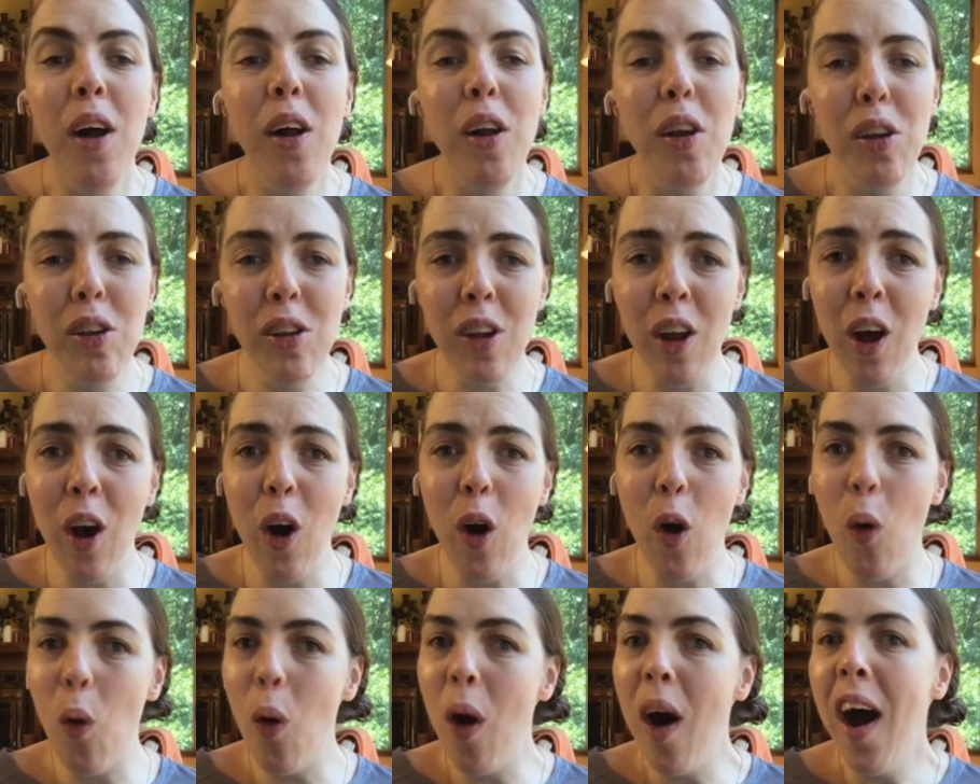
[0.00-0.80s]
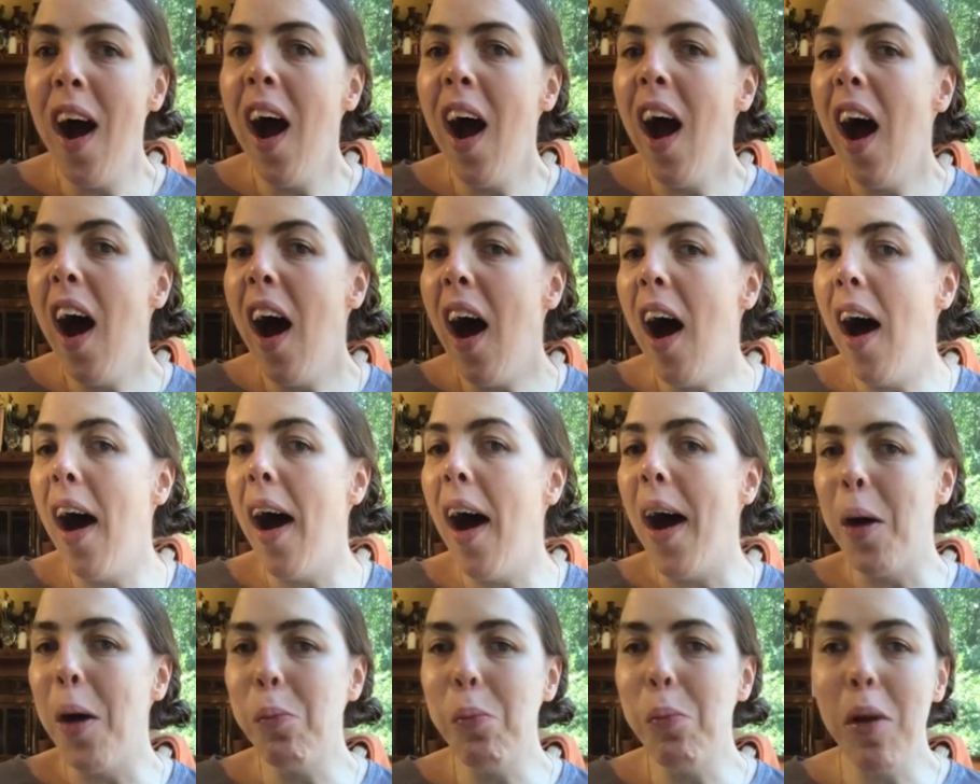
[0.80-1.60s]
So
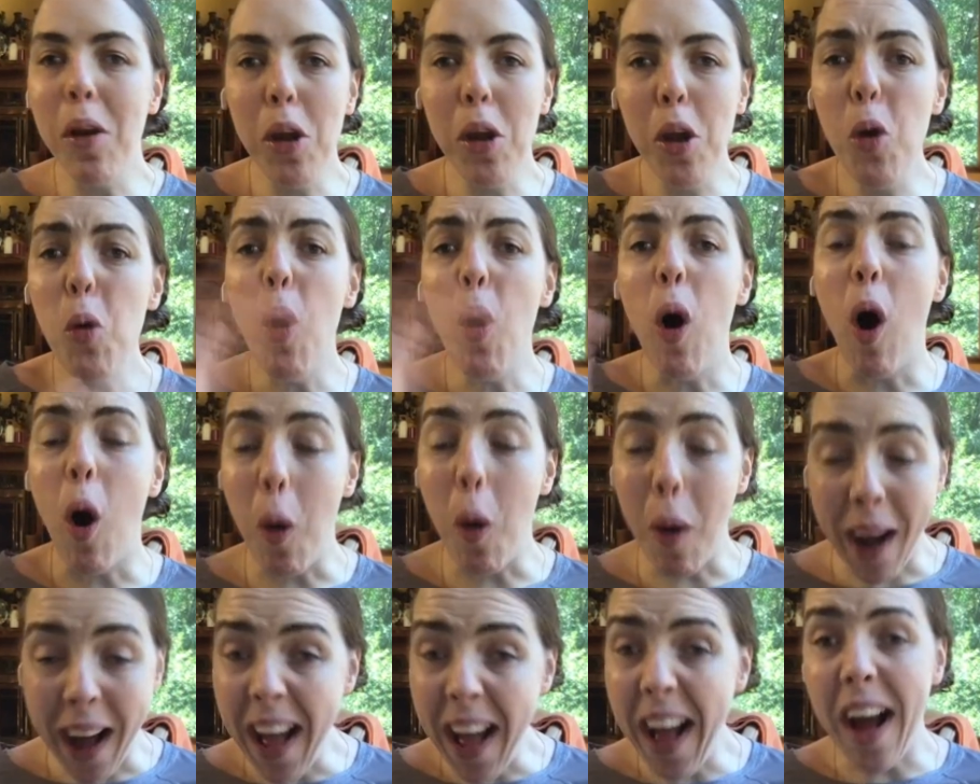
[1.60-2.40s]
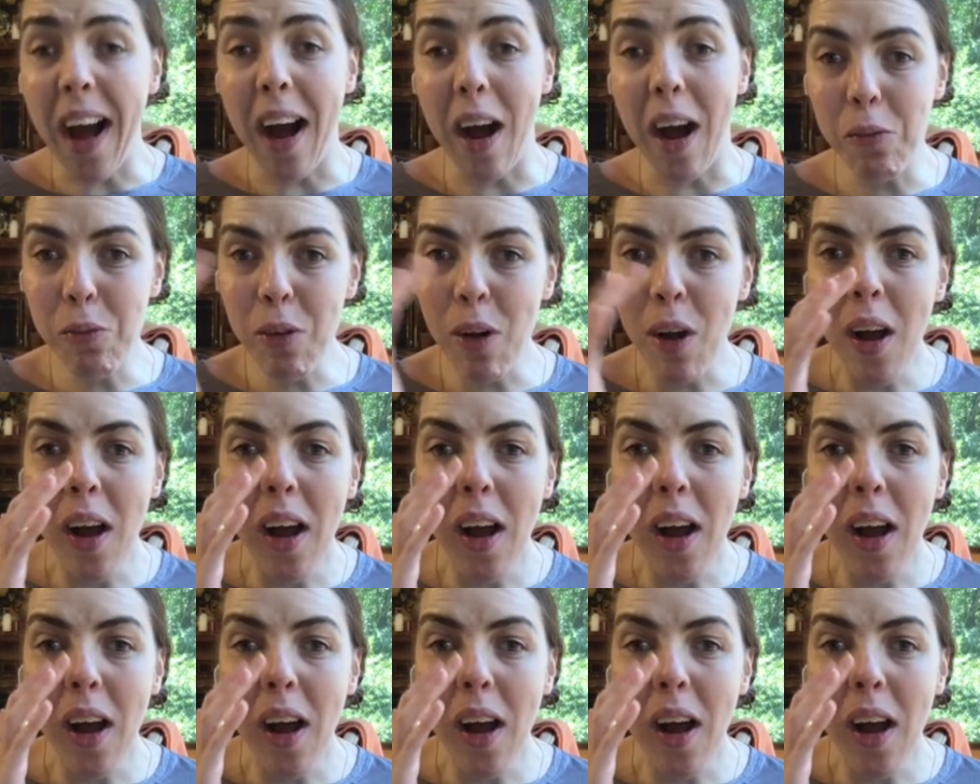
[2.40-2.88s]
you all have